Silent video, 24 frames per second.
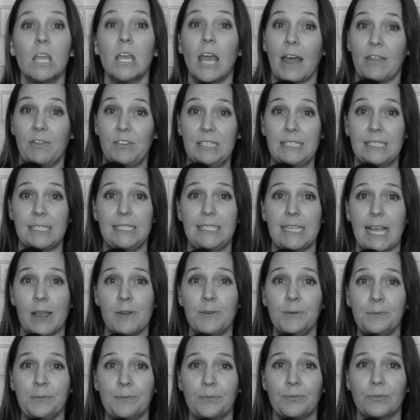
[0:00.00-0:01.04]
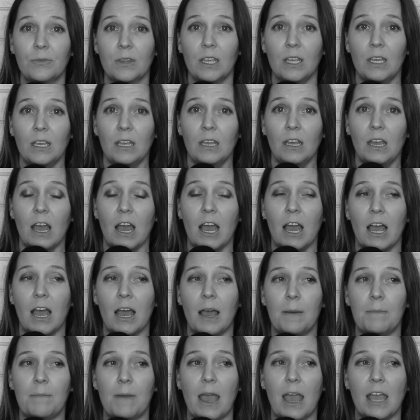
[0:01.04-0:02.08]
At the Sit Down,
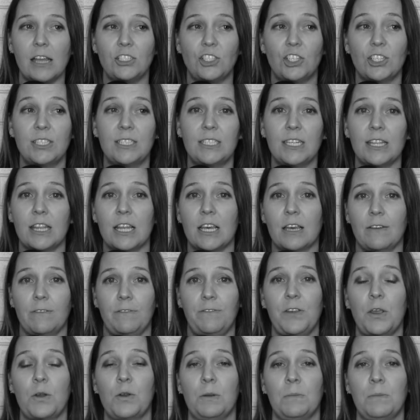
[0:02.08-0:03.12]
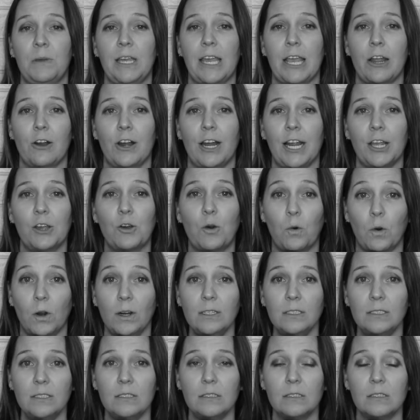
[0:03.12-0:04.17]
just in the Fiona McGarry
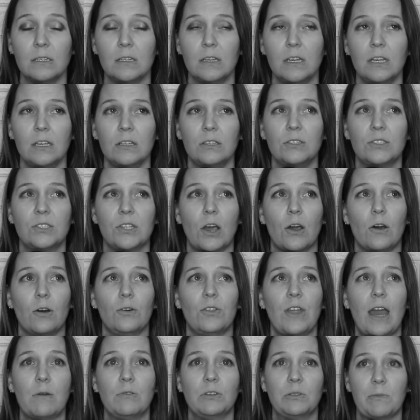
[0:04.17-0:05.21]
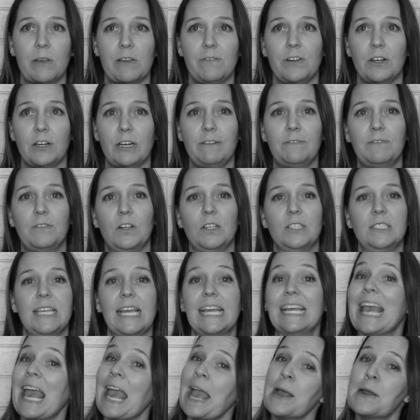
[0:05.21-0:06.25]
course. So that was my very first
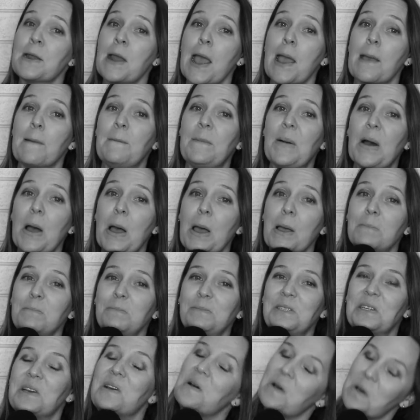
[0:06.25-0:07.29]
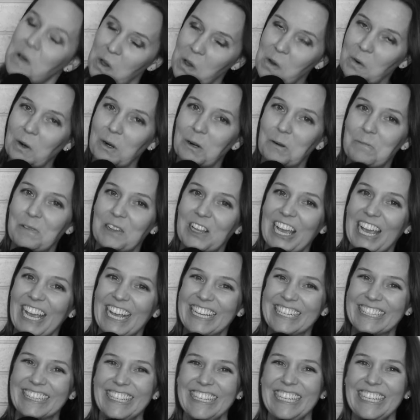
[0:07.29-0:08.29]
gig, and I bombed horribly.